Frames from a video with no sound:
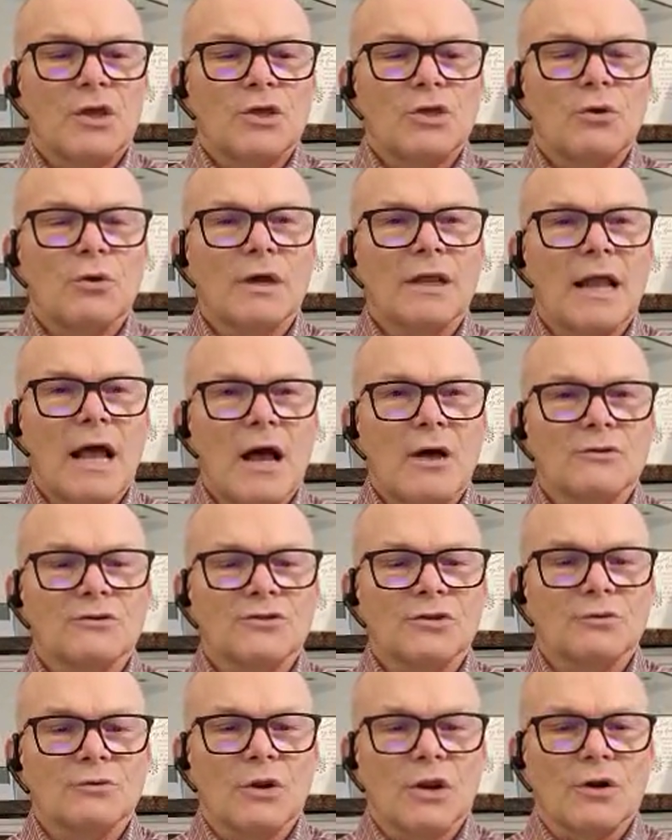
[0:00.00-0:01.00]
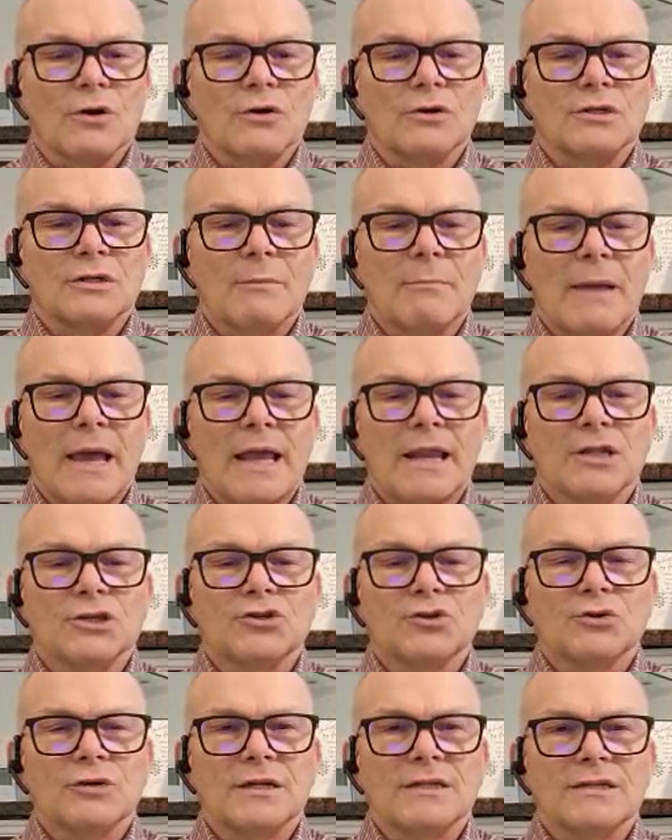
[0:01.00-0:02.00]
You can also learn to
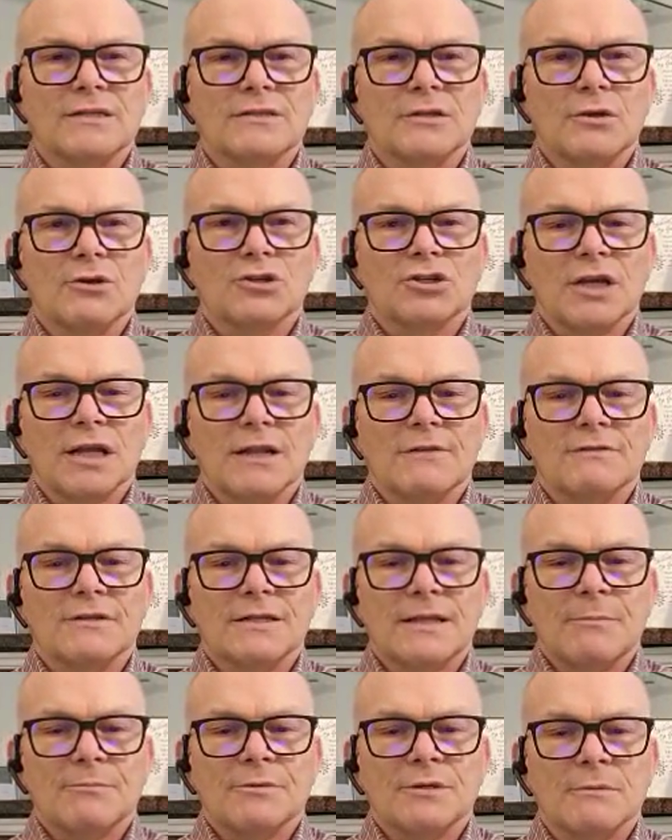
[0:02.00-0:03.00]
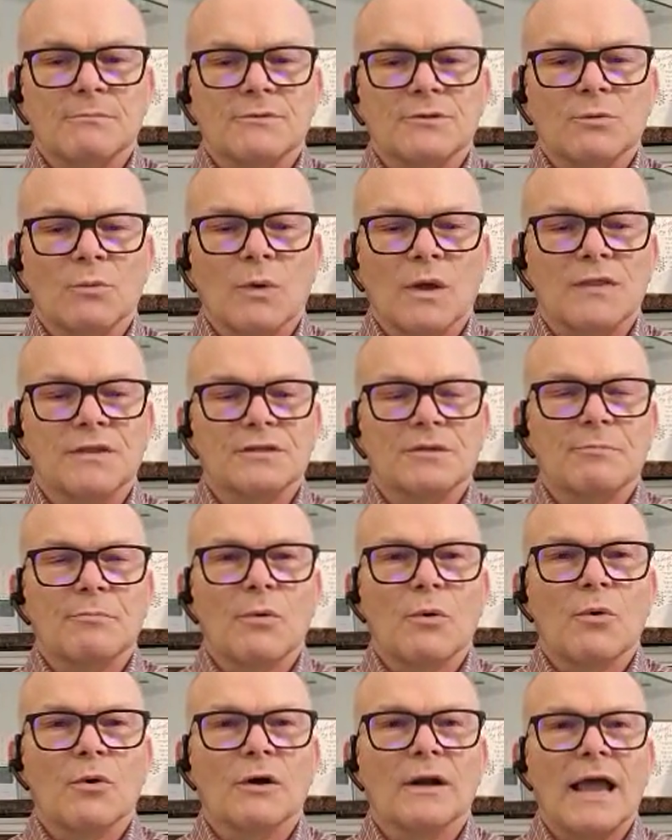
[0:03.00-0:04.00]
manage your dissociative symptoms with
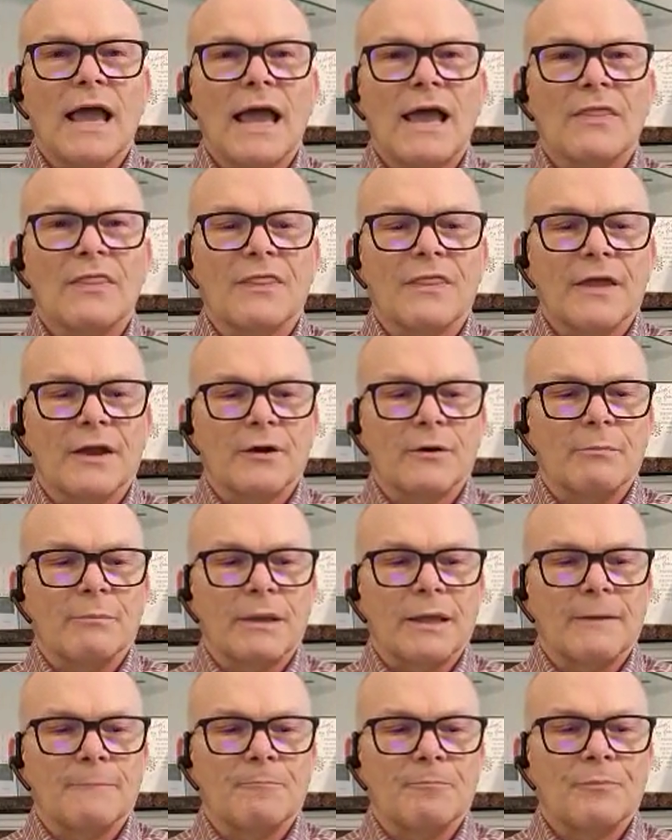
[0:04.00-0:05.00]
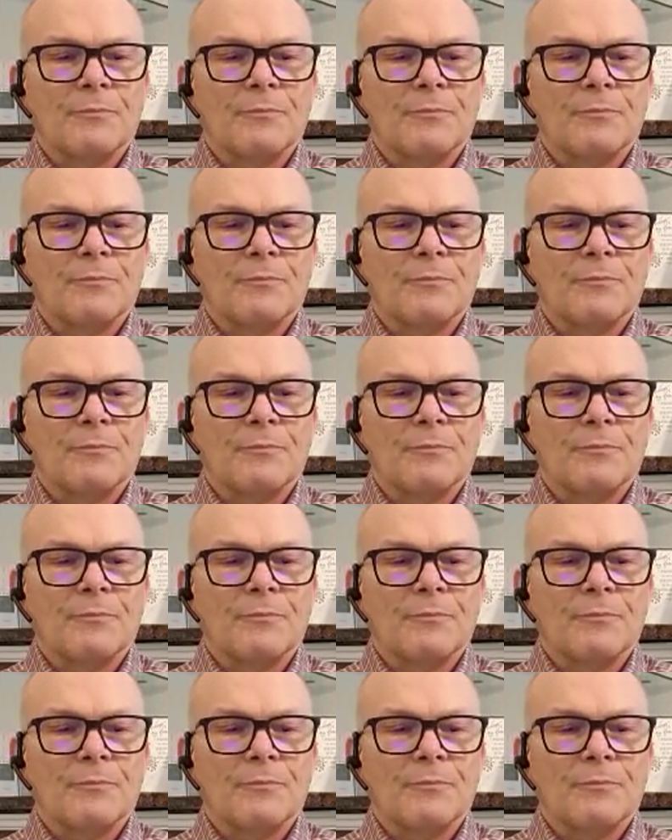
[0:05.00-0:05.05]
support and therapy.